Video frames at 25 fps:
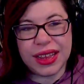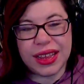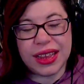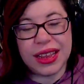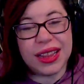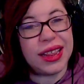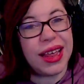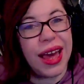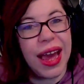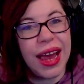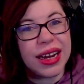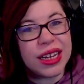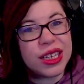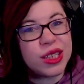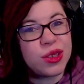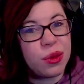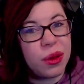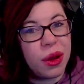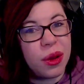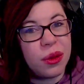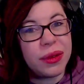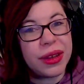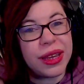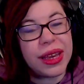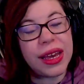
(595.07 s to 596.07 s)
that is
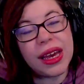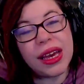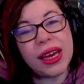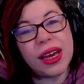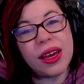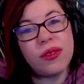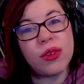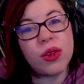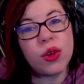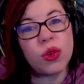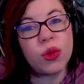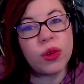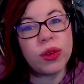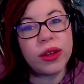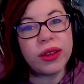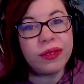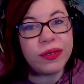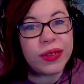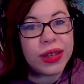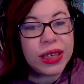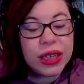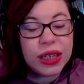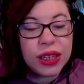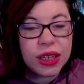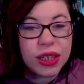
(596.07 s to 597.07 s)
what we have
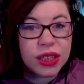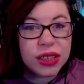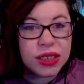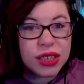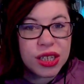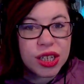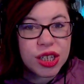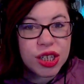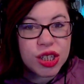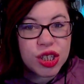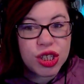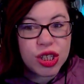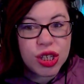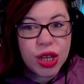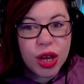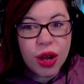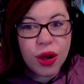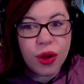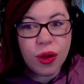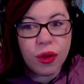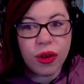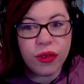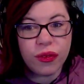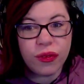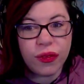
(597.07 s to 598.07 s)
revealed
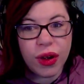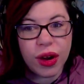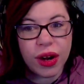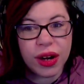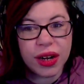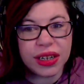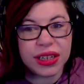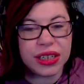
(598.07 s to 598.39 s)
so far.